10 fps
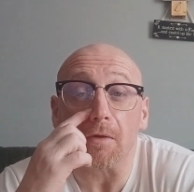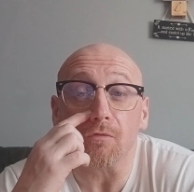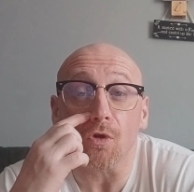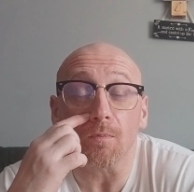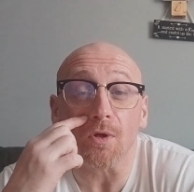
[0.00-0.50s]

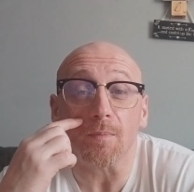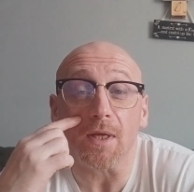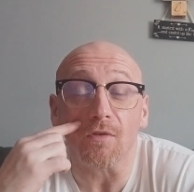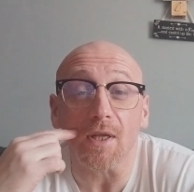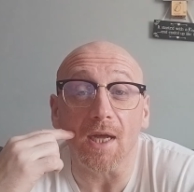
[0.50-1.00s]
Run by
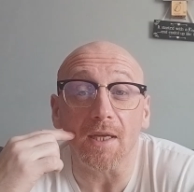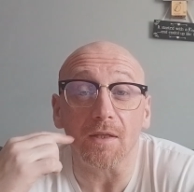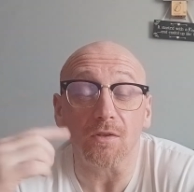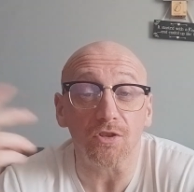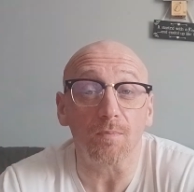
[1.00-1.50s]
Mary
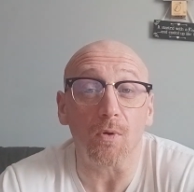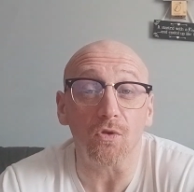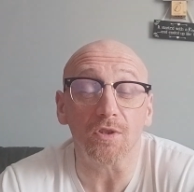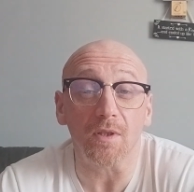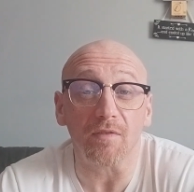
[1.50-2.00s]
Halligan,
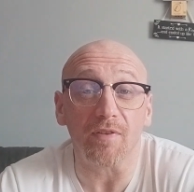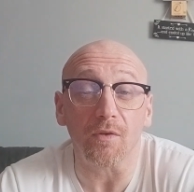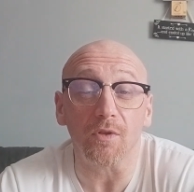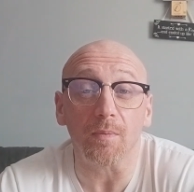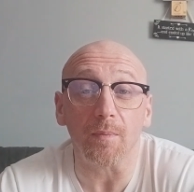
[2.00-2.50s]
supposedly
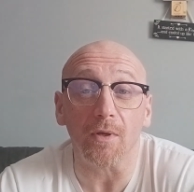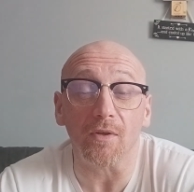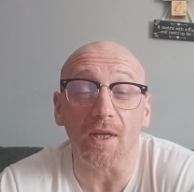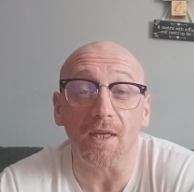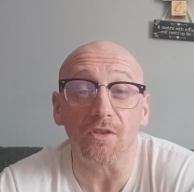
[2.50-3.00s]
founded by
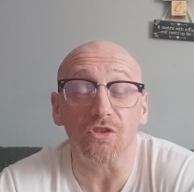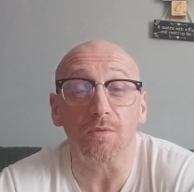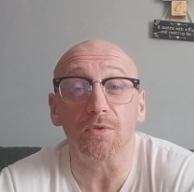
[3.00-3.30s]
Mary Halligan.